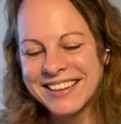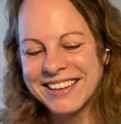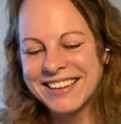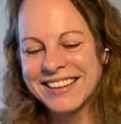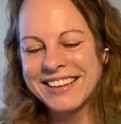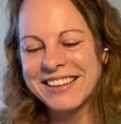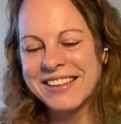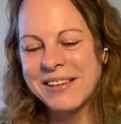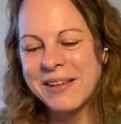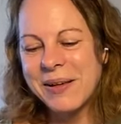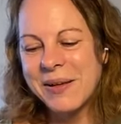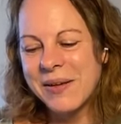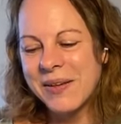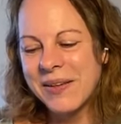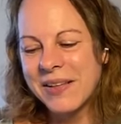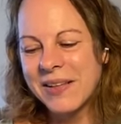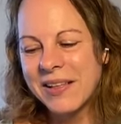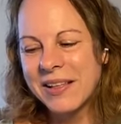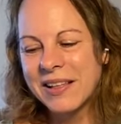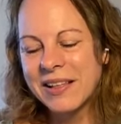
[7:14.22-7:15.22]

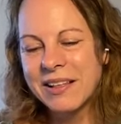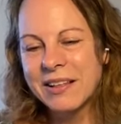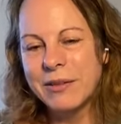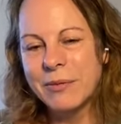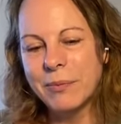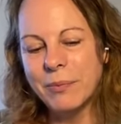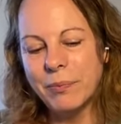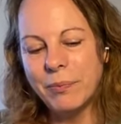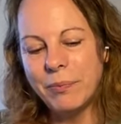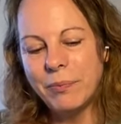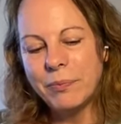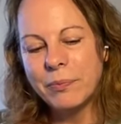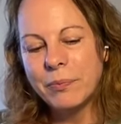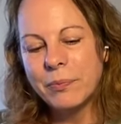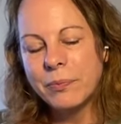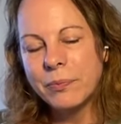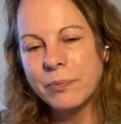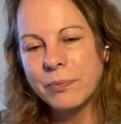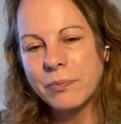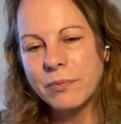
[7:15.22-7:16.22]

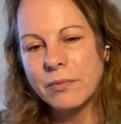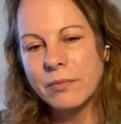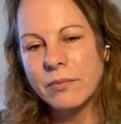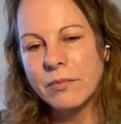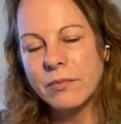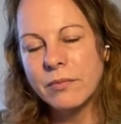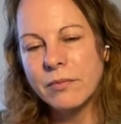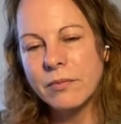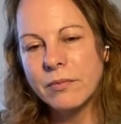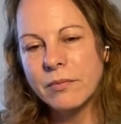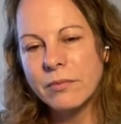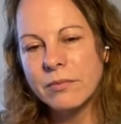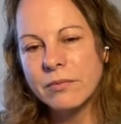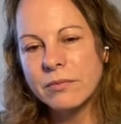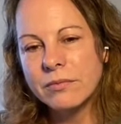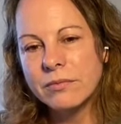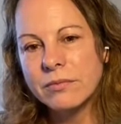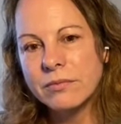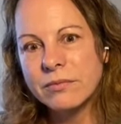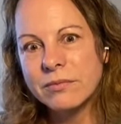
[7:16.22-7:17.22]

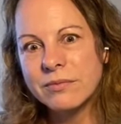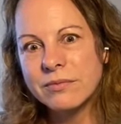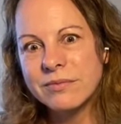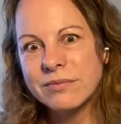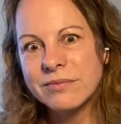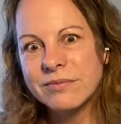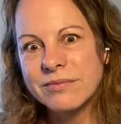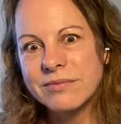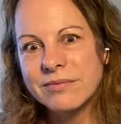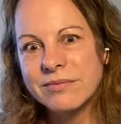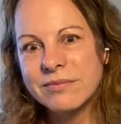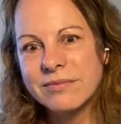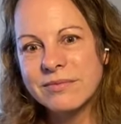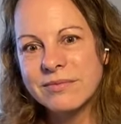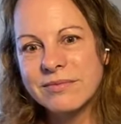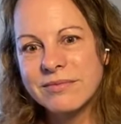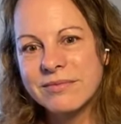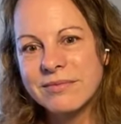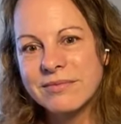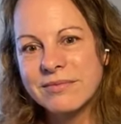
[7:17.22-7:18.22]

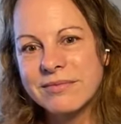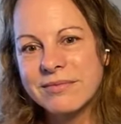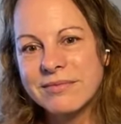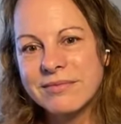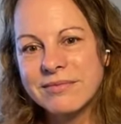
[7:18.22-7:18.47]
[no speech]